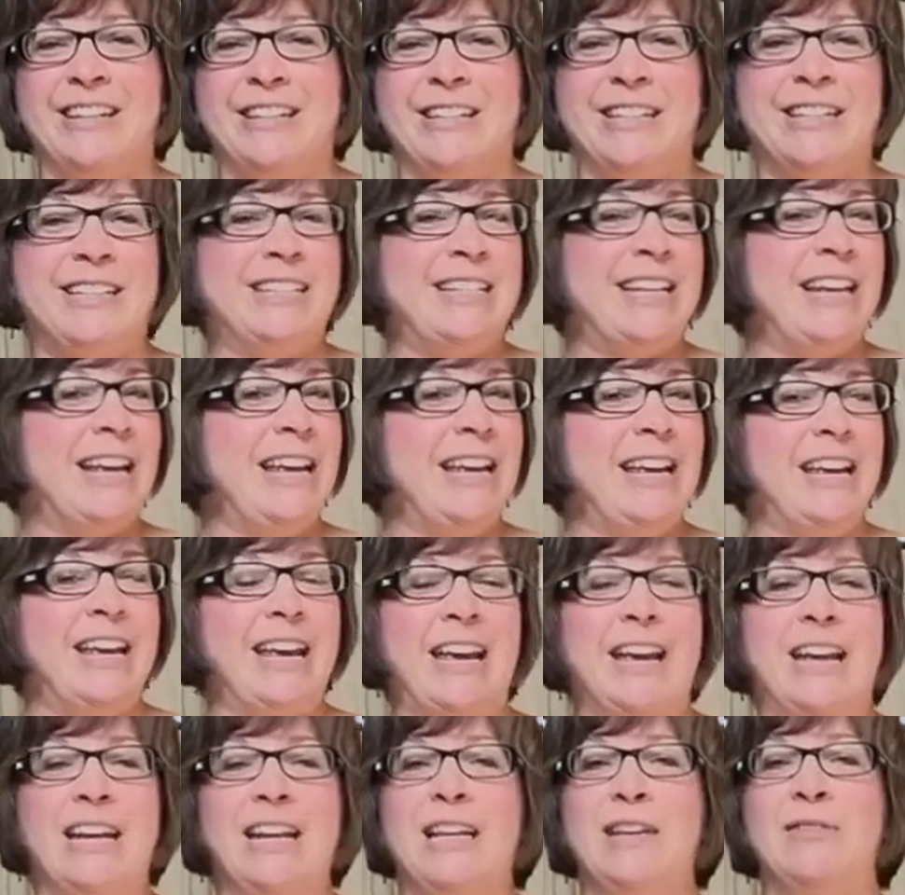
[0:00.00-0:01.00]
Just take
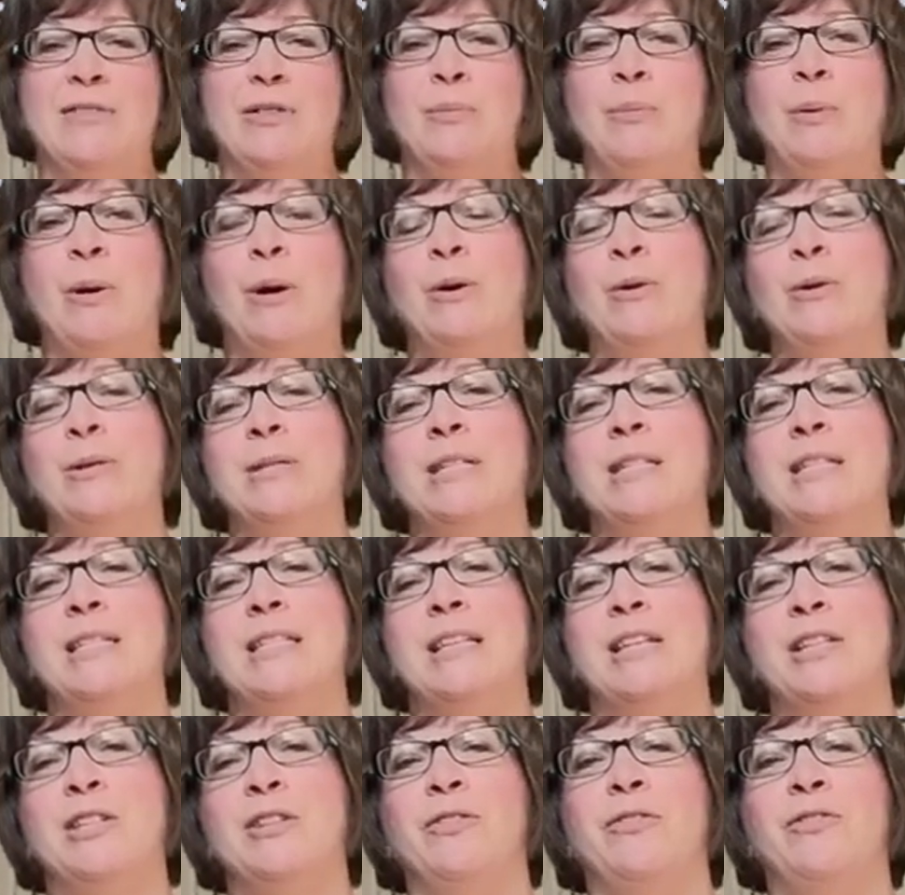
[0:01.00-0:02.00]
any of the poses
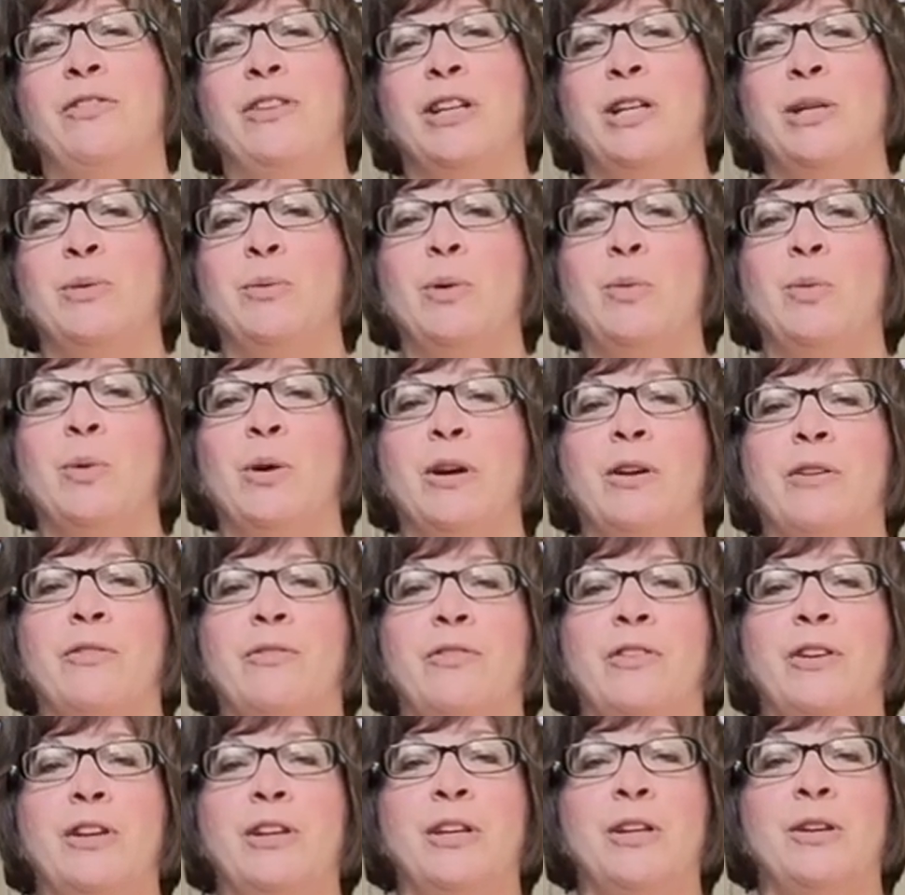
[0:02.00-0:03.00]
that you feel will work
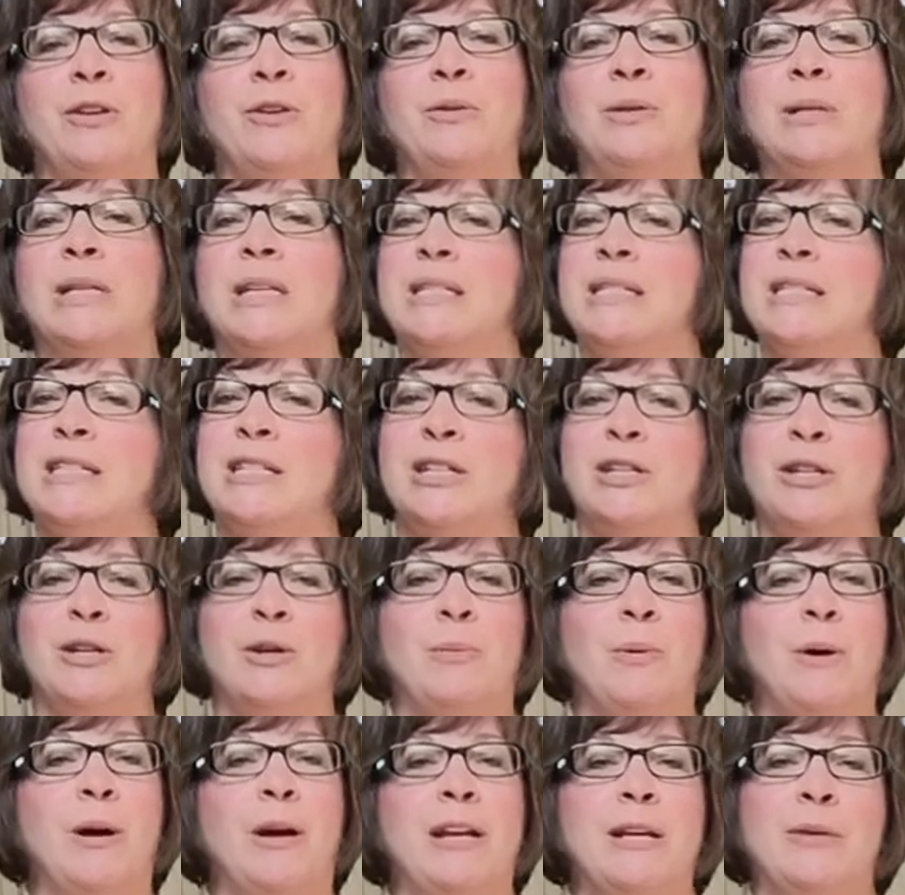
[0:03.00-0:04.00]
for you. Listen to
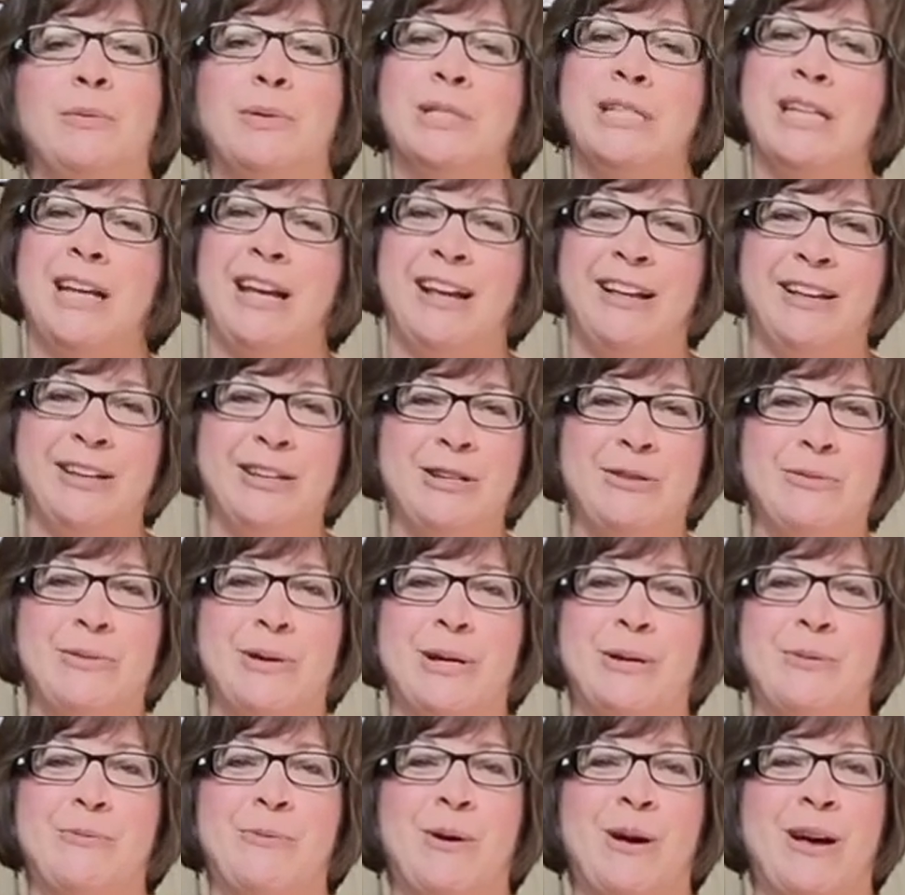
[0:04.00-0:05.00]
your body, it will tell you
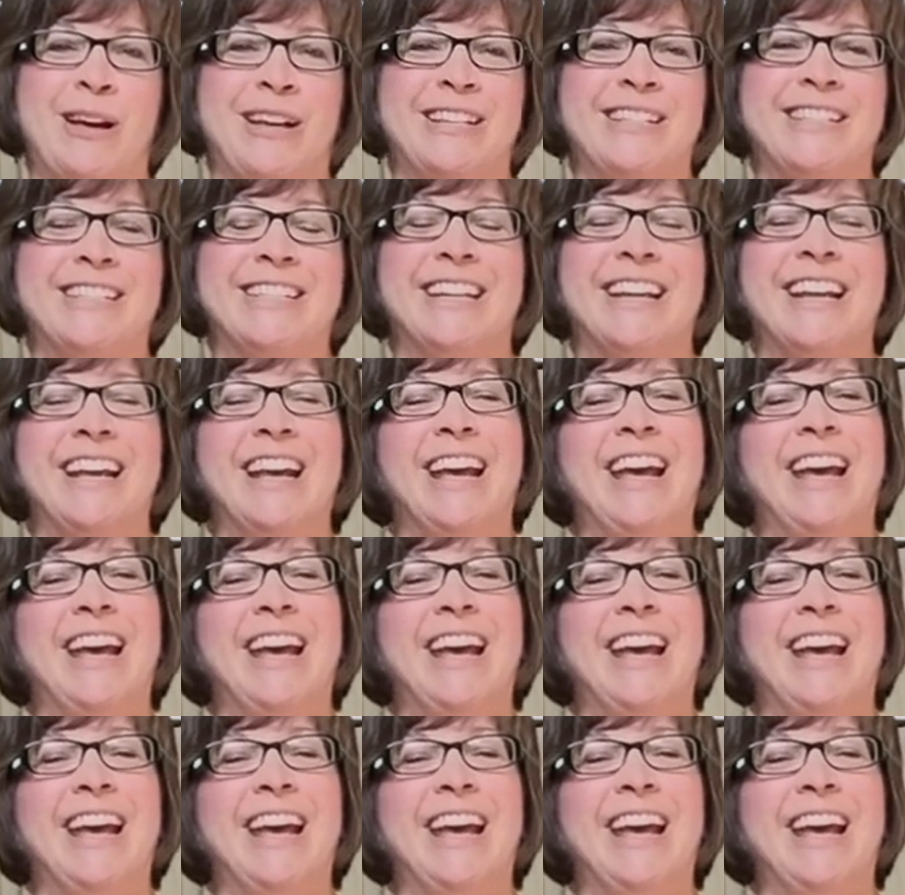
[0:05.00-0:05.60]
what it wants.